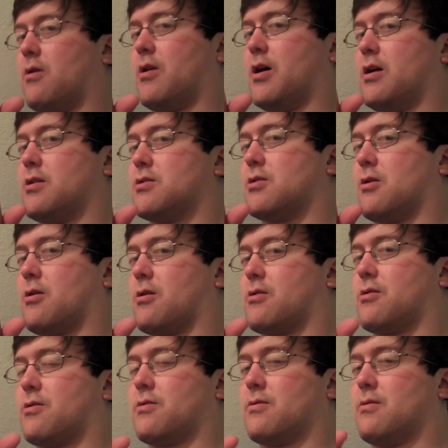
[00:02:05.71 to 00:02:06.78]
not
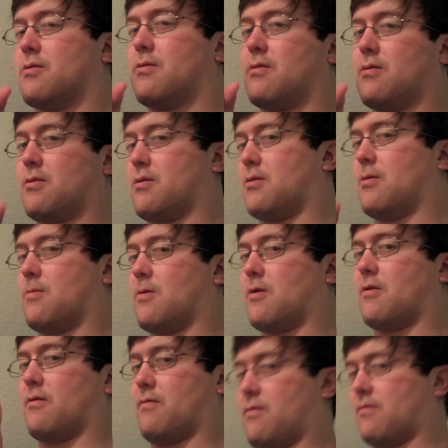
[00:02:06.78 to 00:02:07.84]
jerks. You
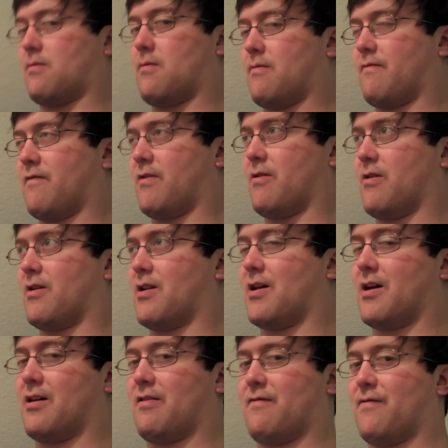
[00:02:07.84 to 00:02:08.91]
are you stinking
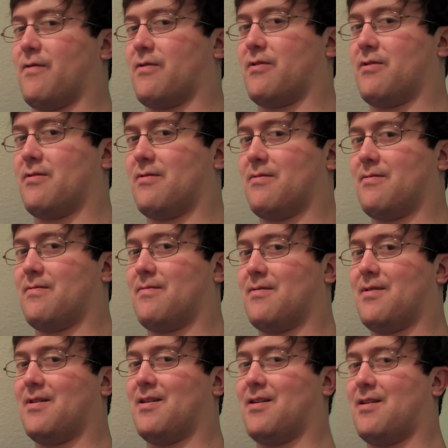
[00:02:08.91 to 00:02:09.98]
nice jerks.